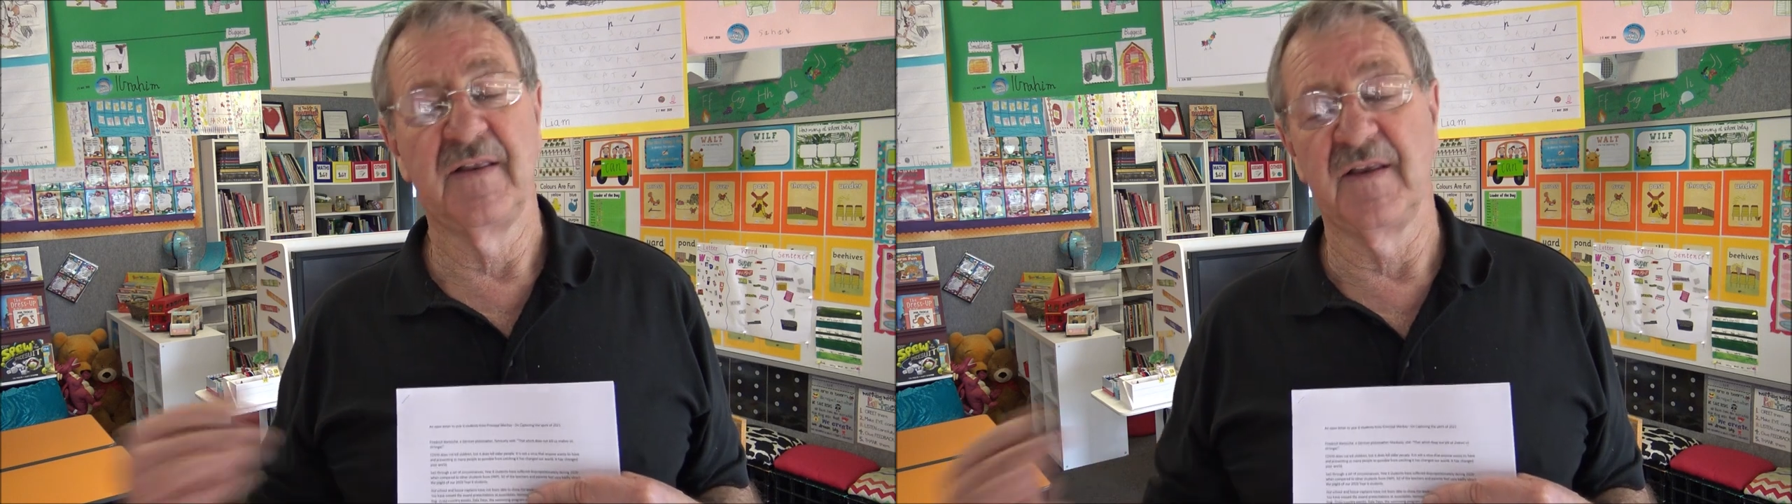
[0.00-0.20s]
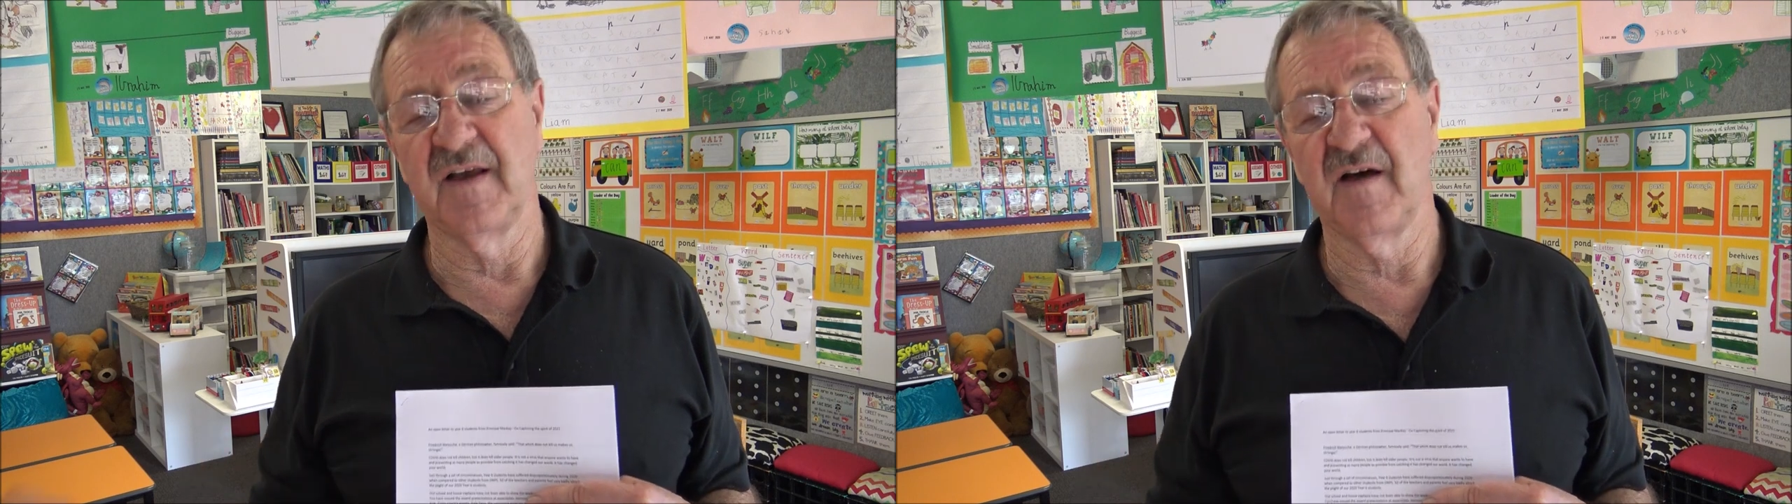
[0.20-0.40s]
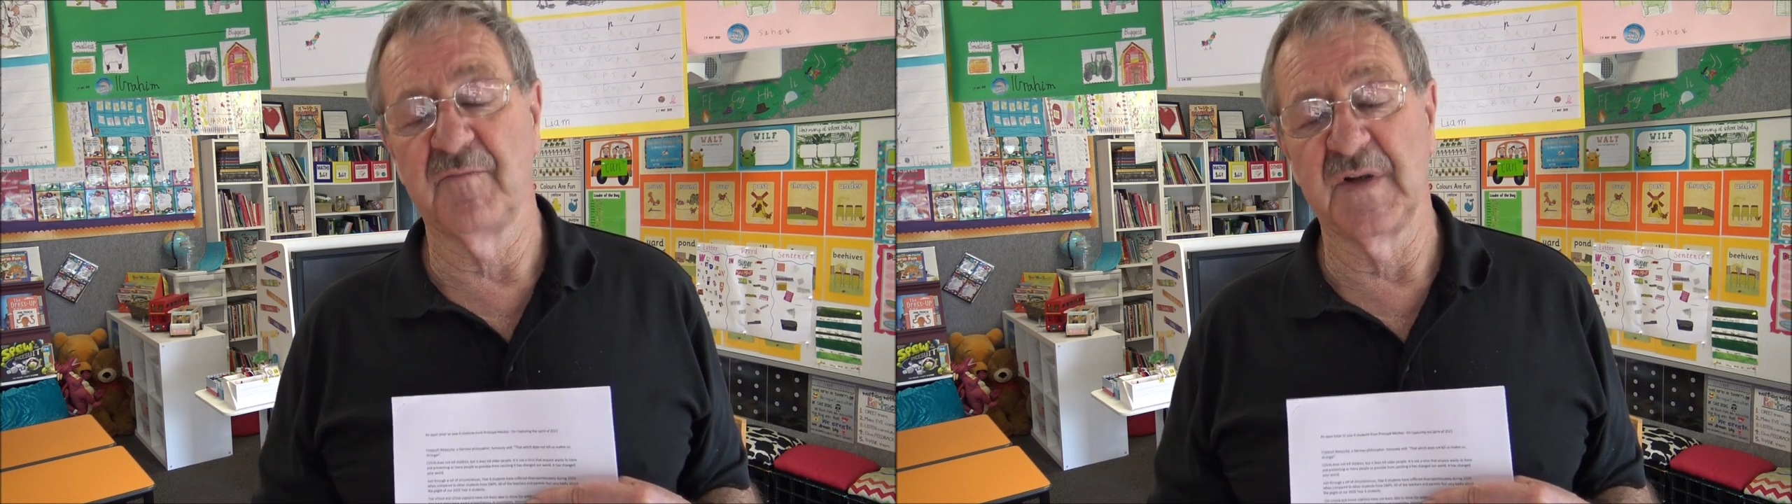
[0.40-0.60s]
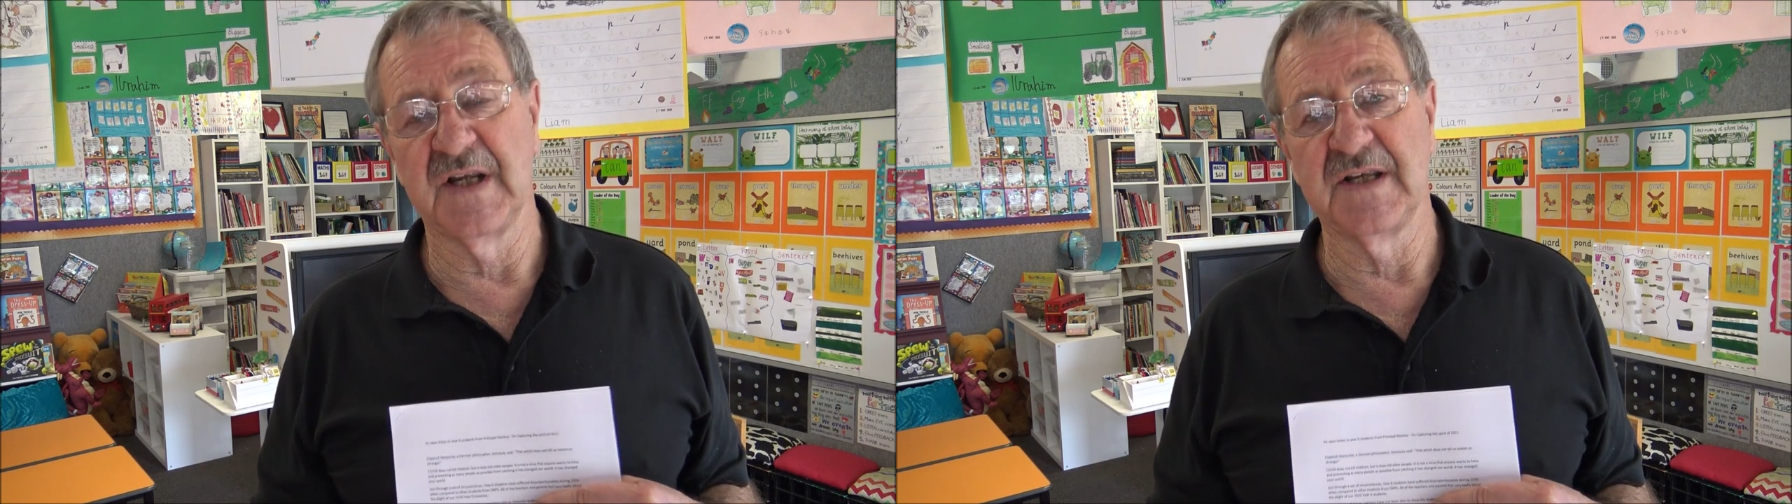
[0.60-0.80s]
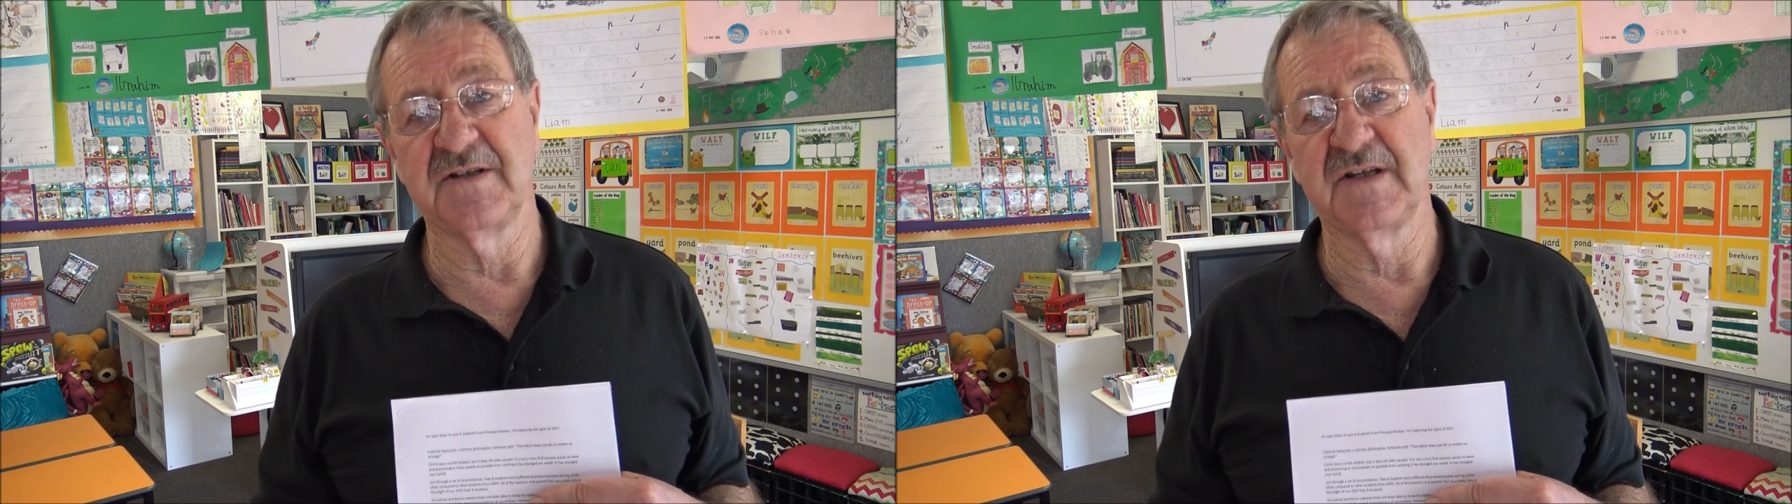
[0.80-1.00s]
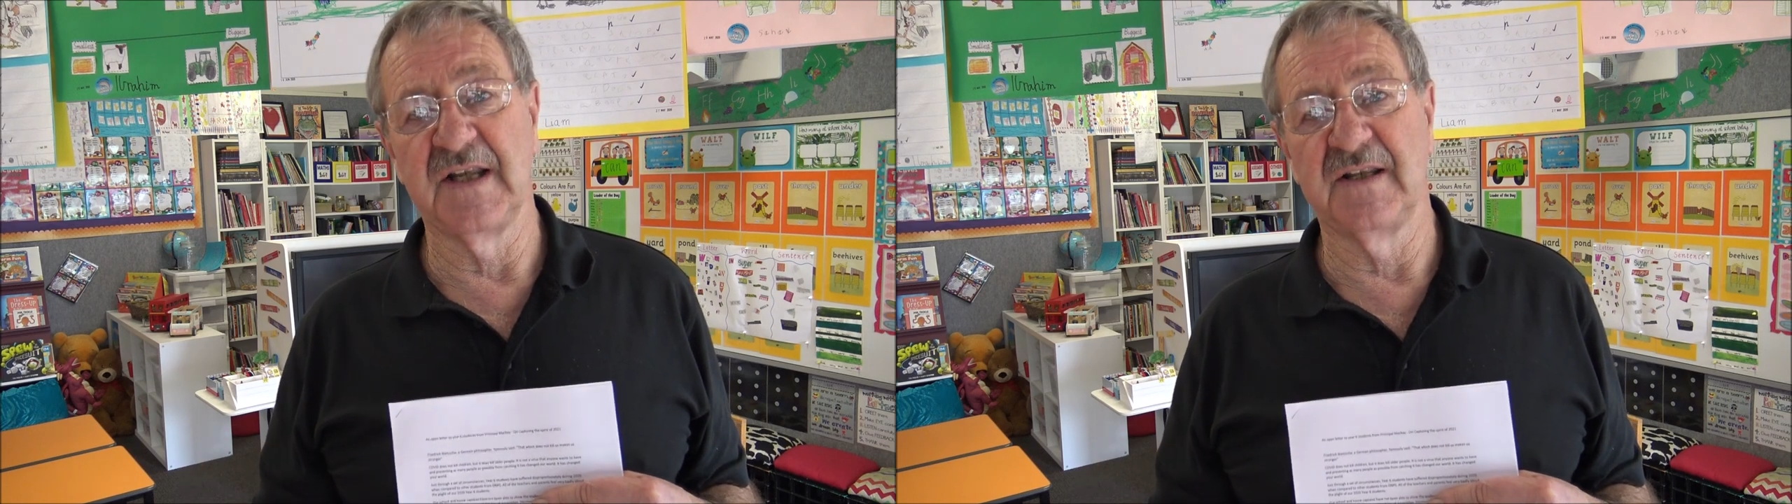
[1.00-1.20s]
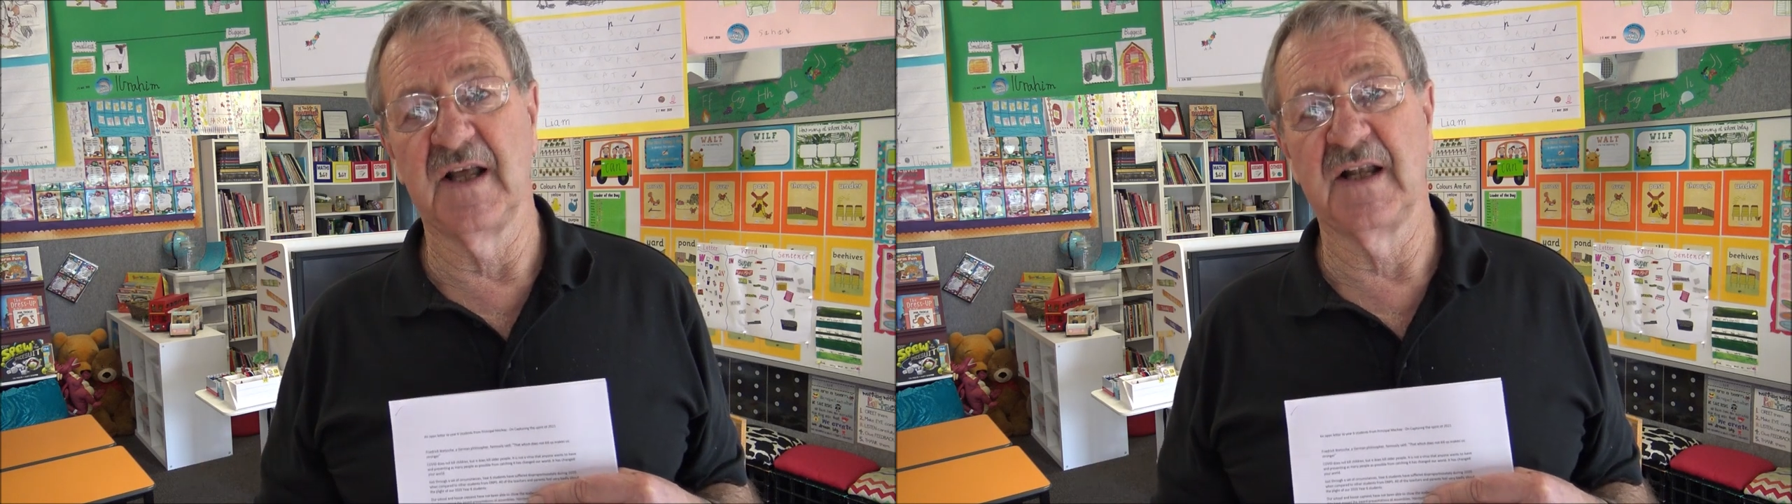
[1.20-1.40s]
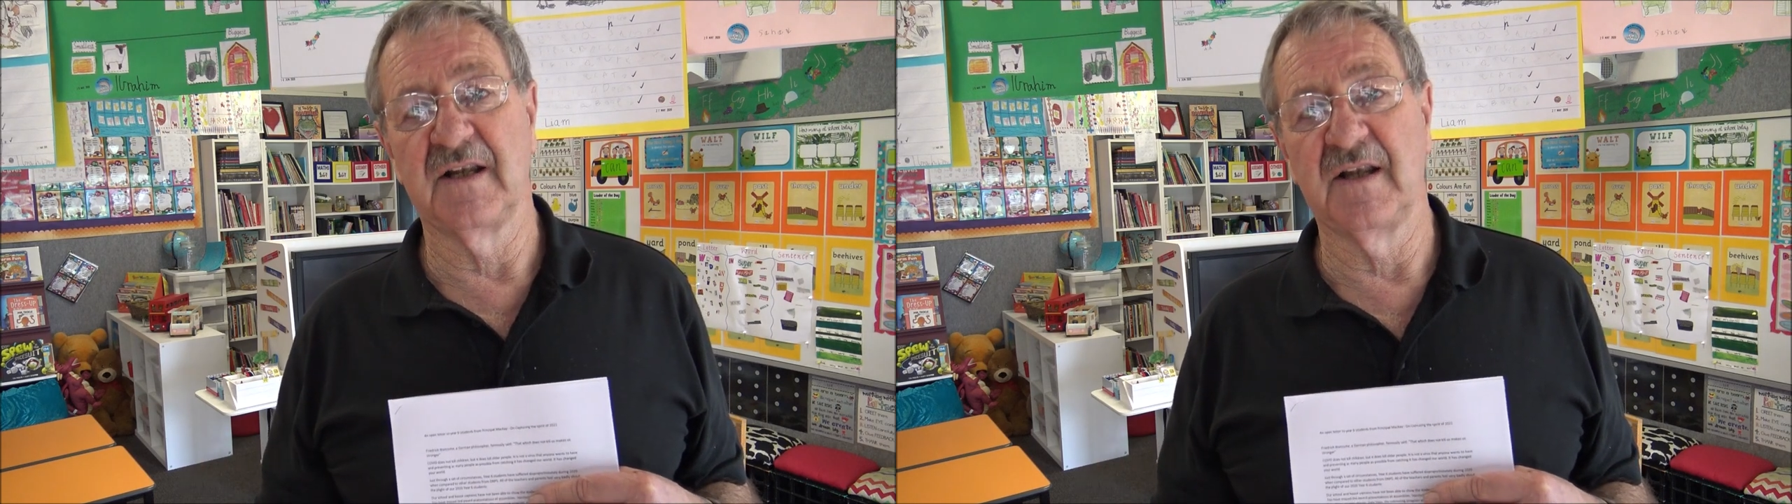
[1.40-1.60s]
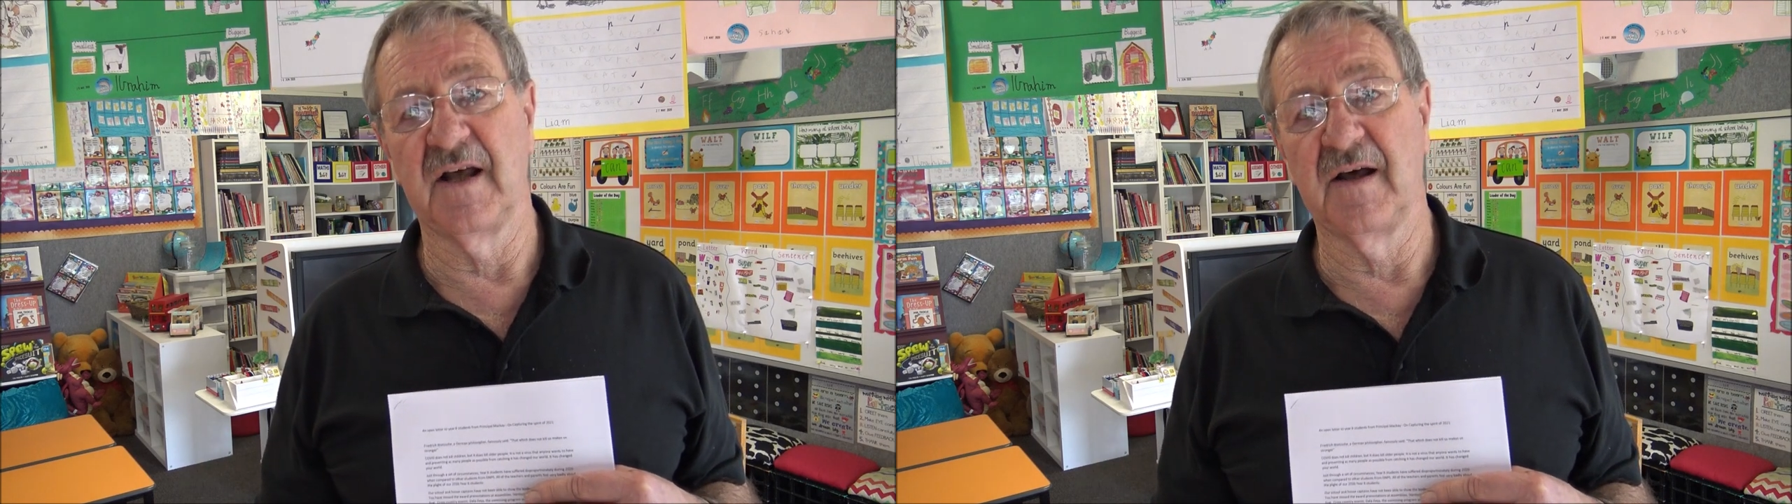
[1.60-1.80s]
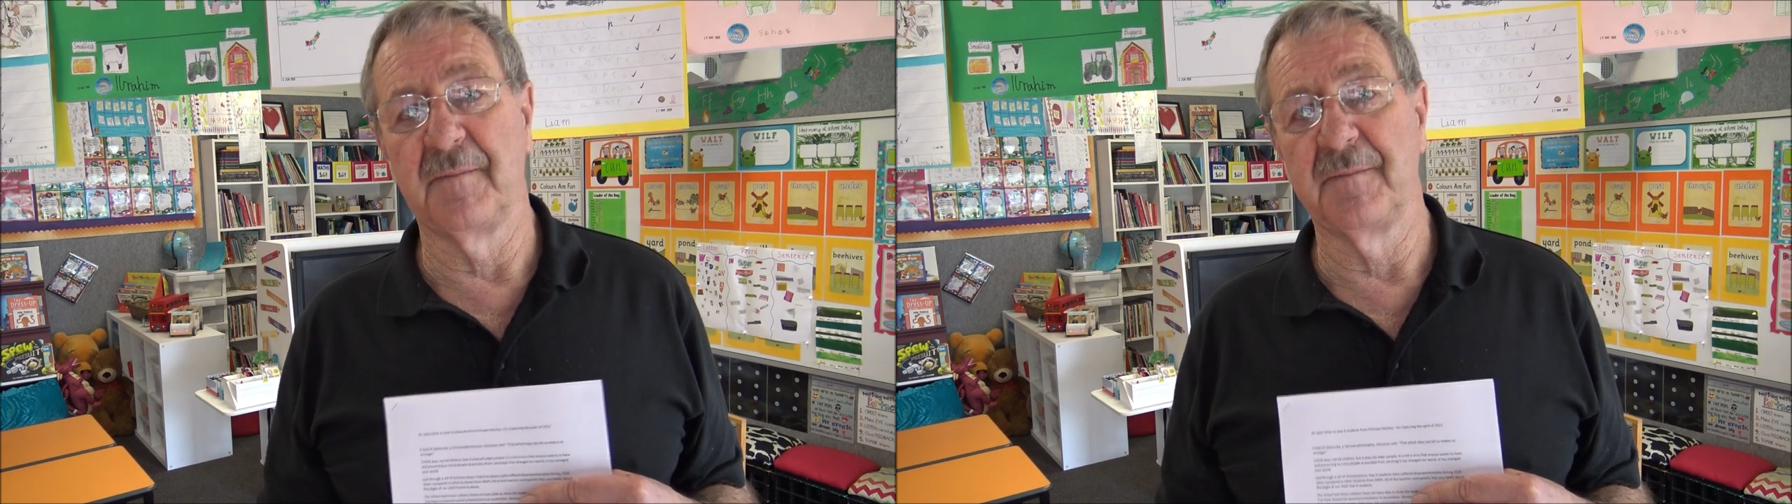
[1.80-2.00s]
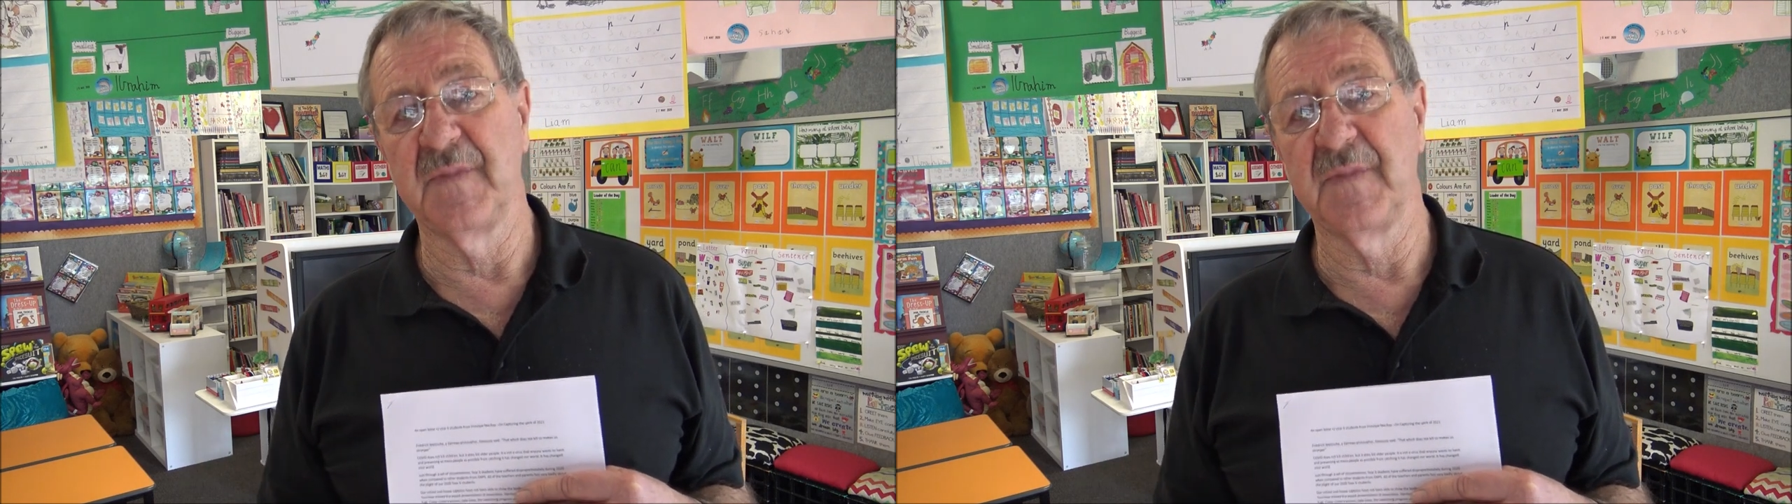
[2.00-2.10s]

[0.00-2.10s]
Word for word: the government has said that um,